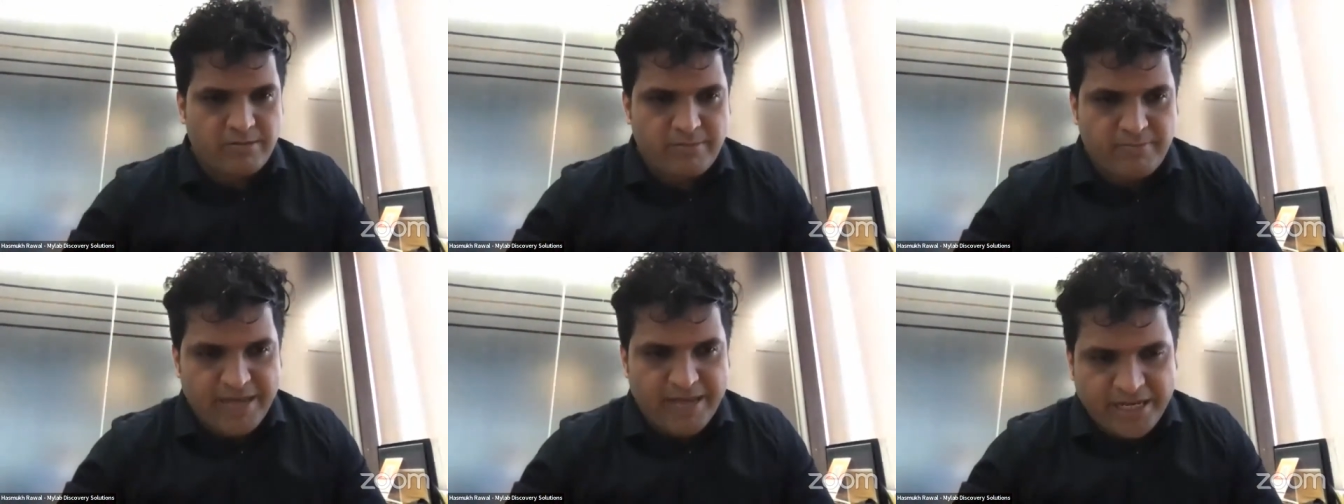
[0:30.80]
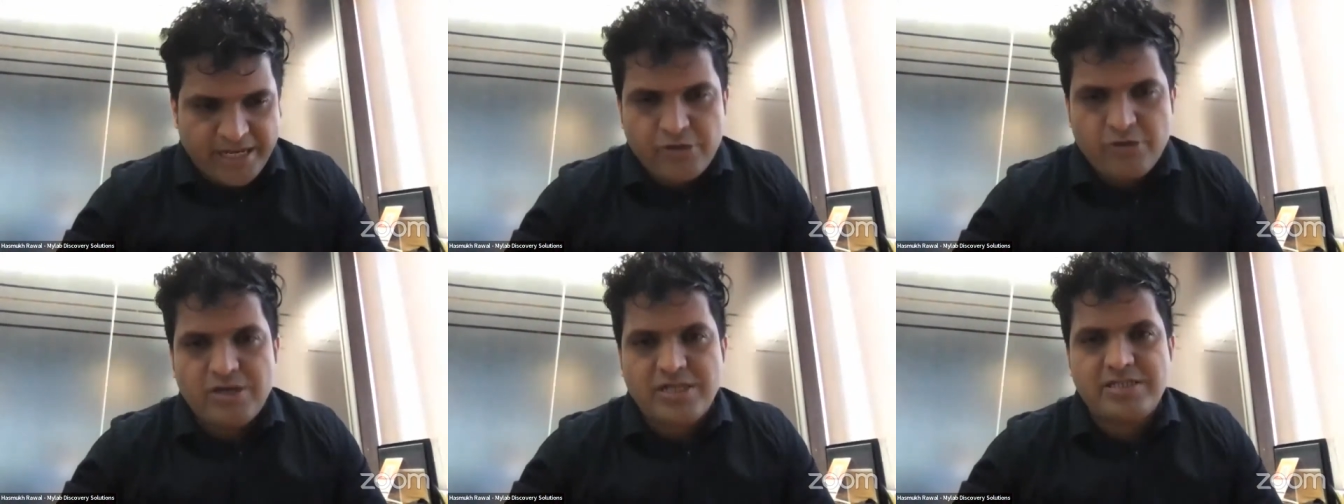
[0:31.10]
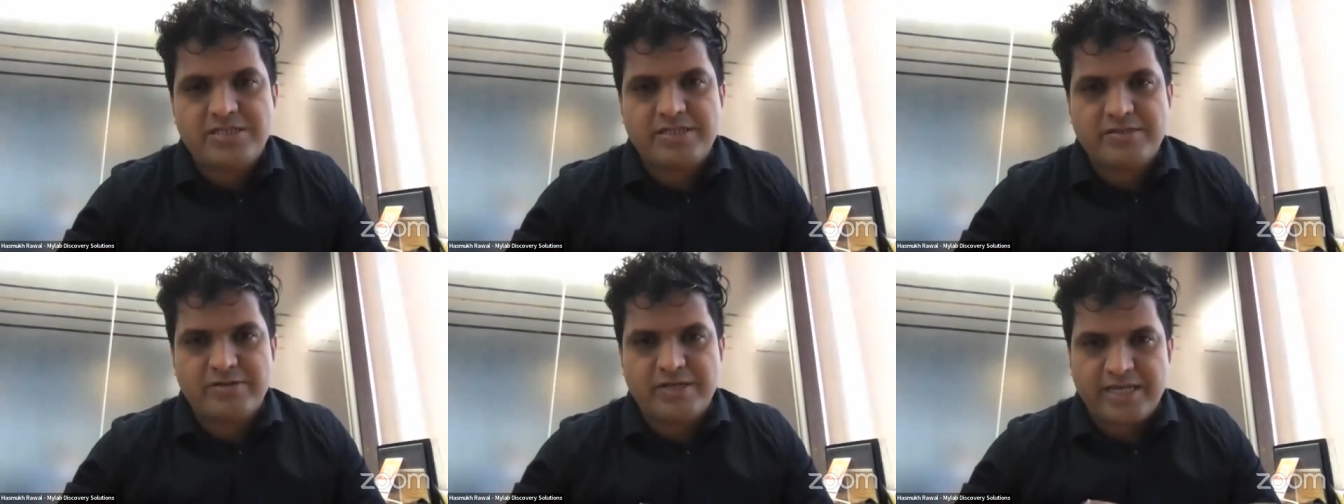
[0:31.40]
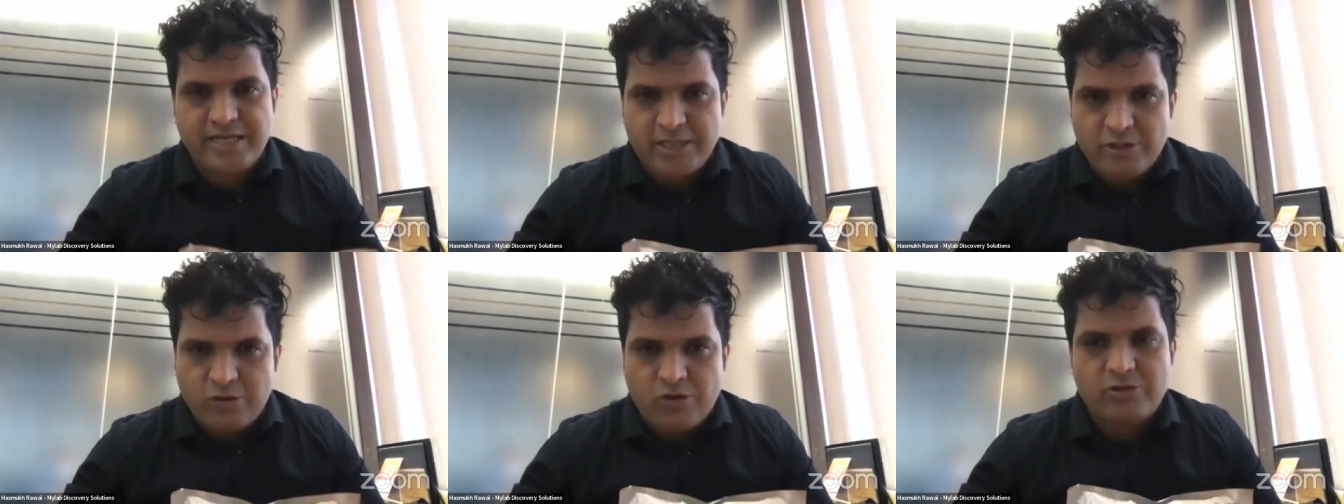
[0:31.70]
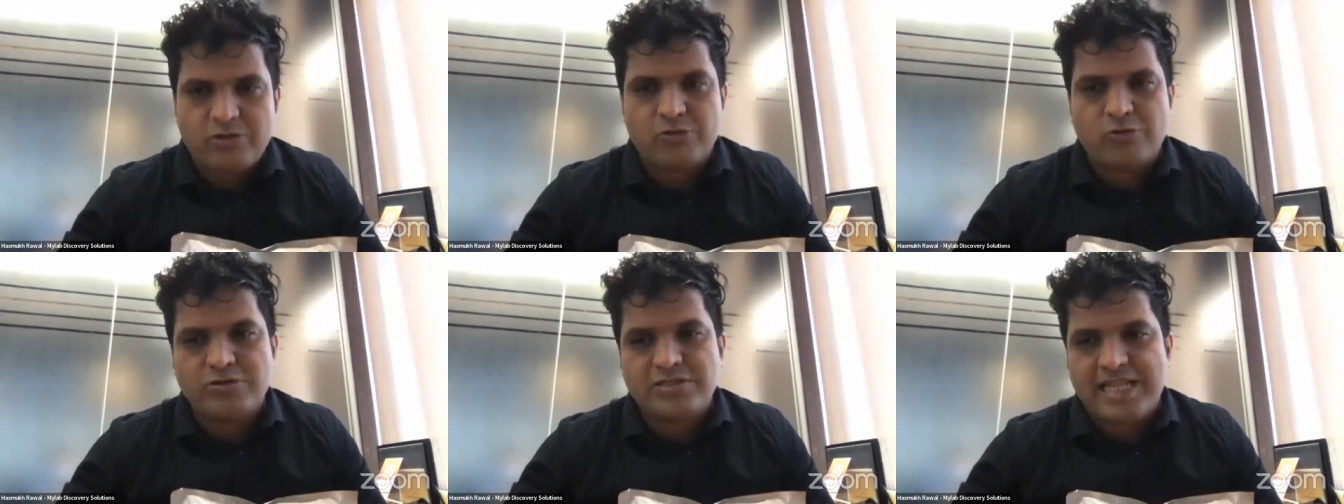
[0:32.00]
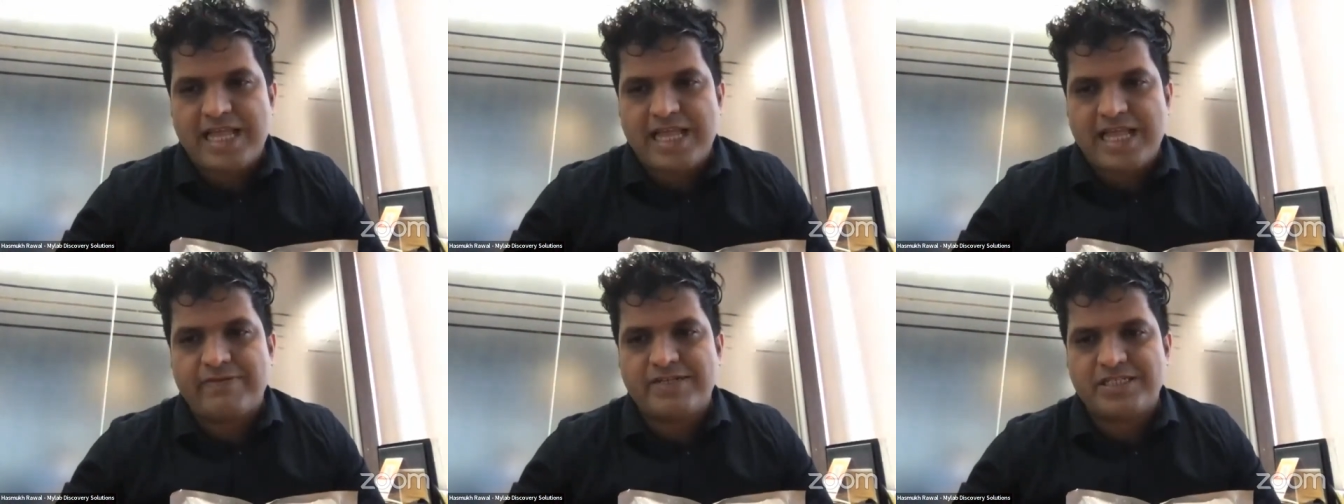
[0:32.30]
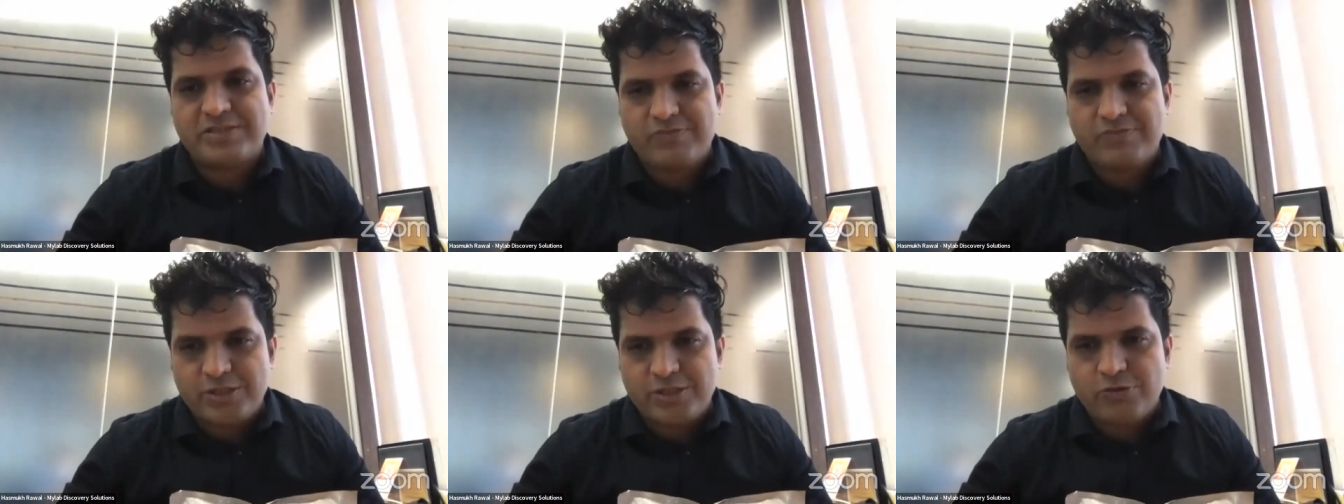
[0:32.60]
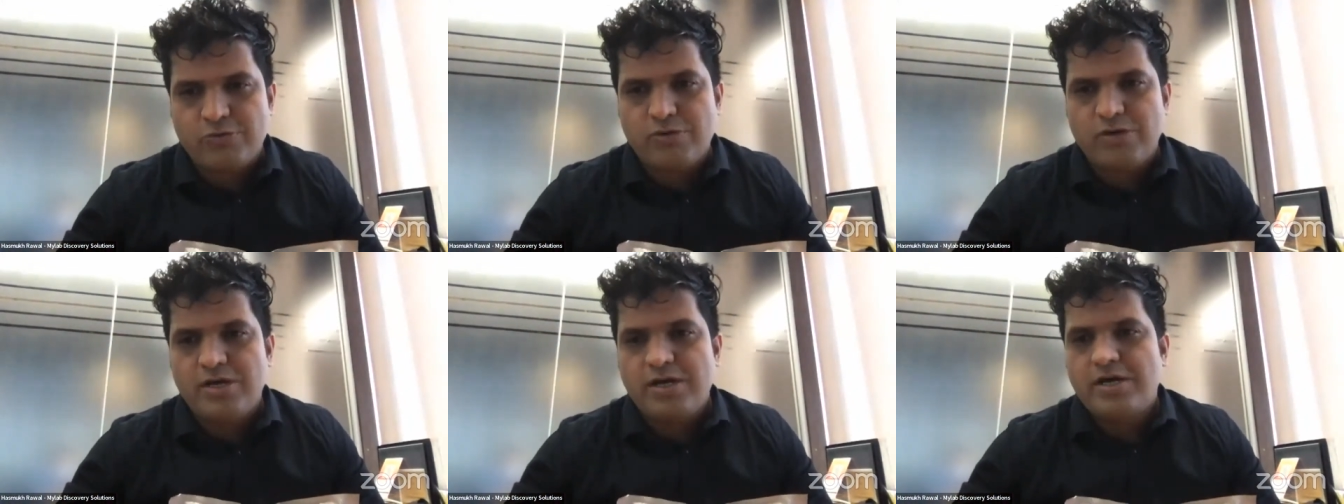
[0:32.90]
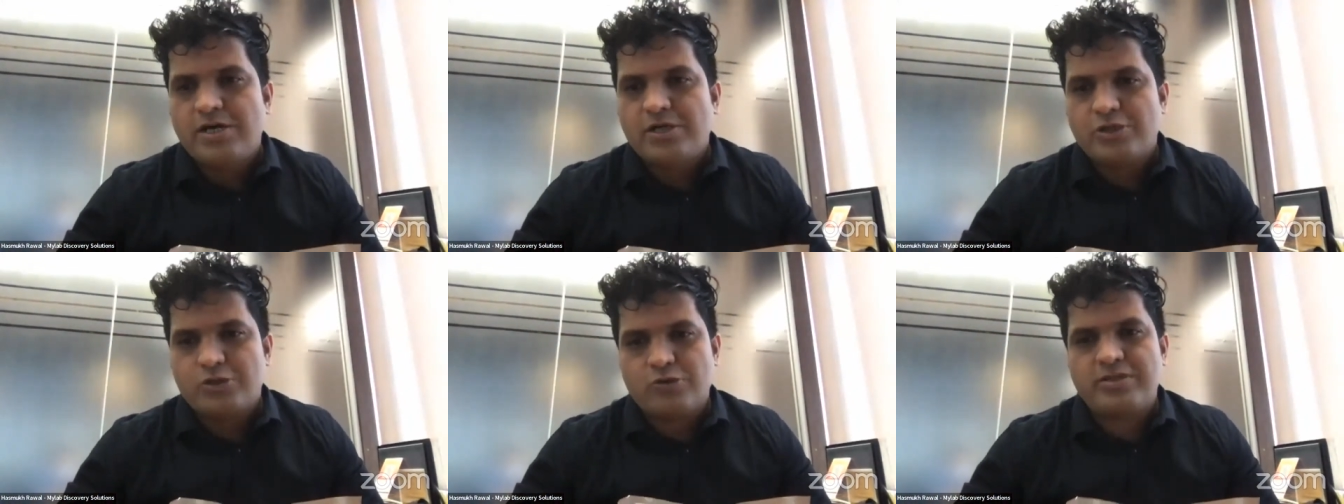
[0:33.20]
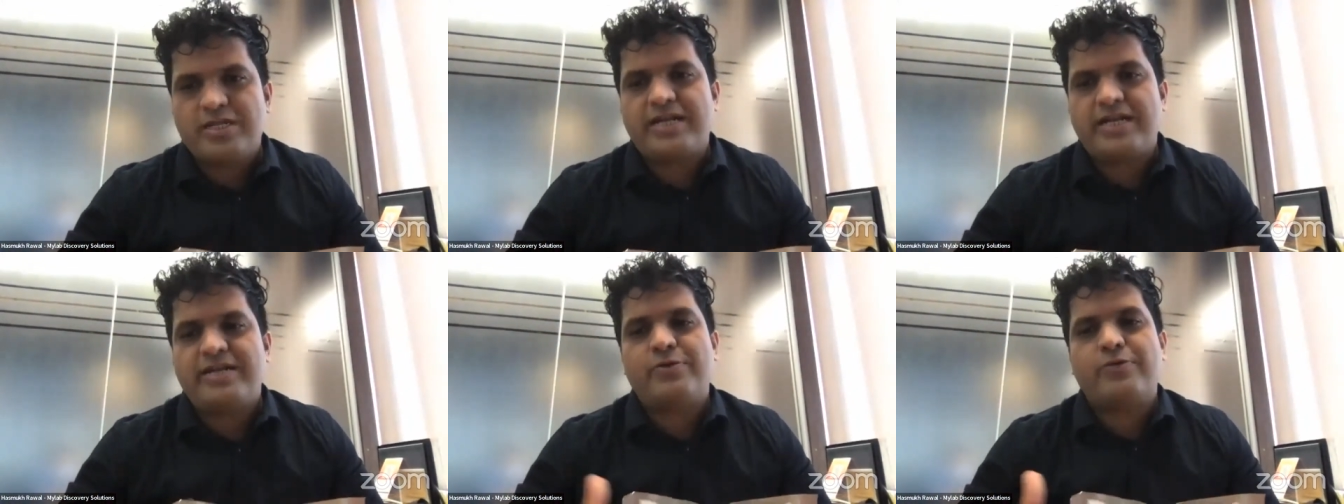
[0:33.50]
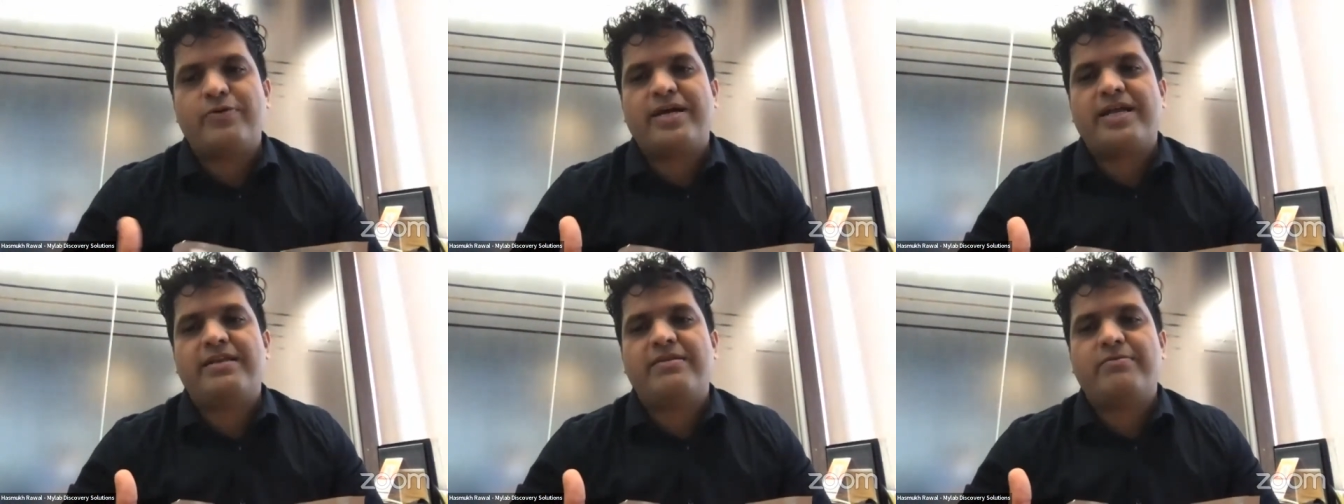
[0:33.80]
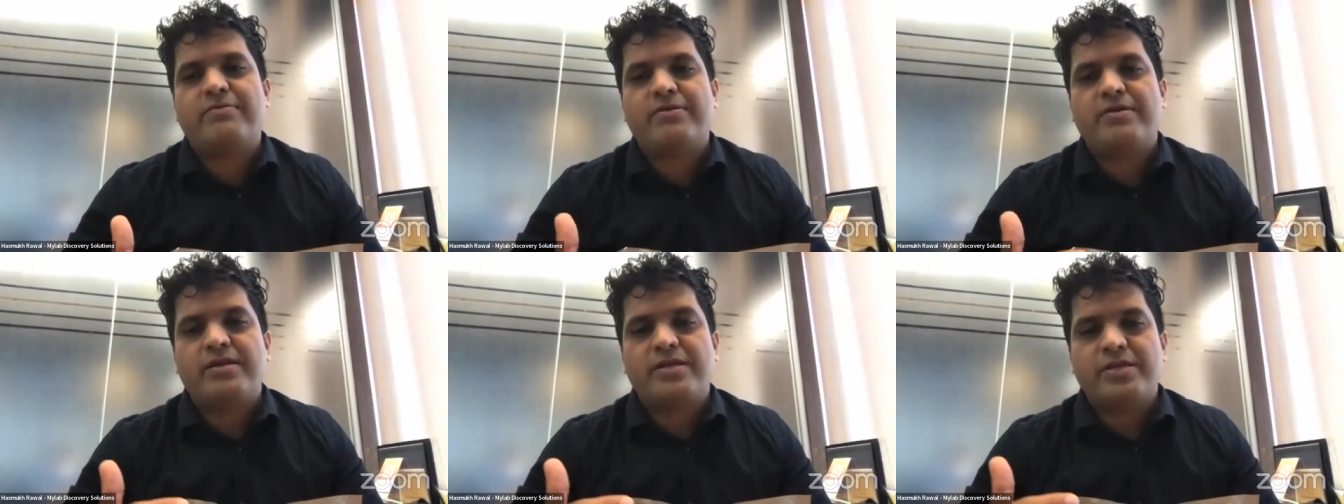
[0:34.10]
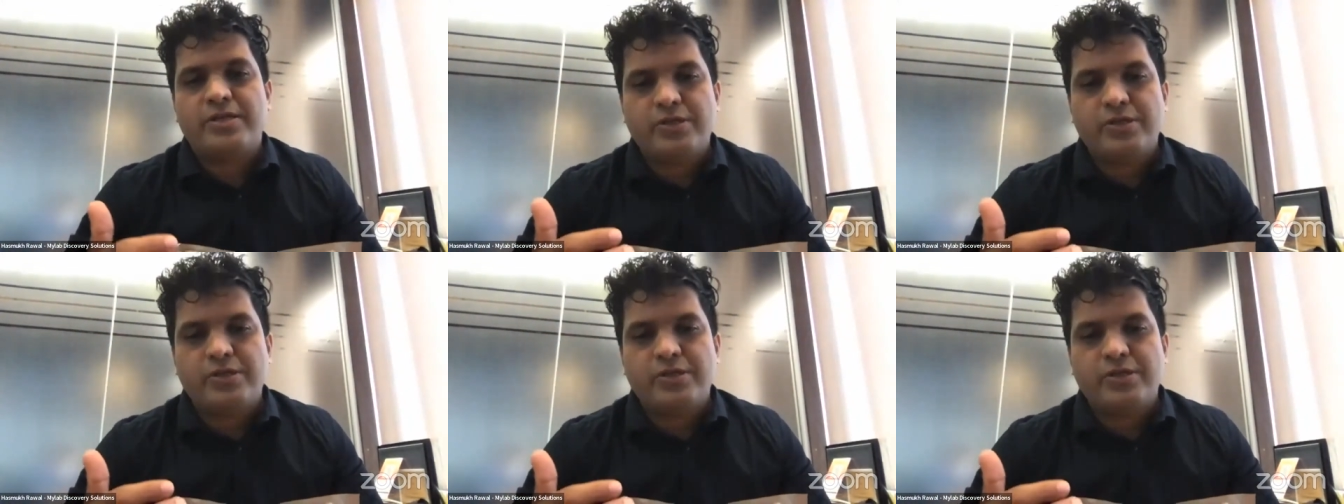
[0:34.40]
manuals on those languages with you so that you can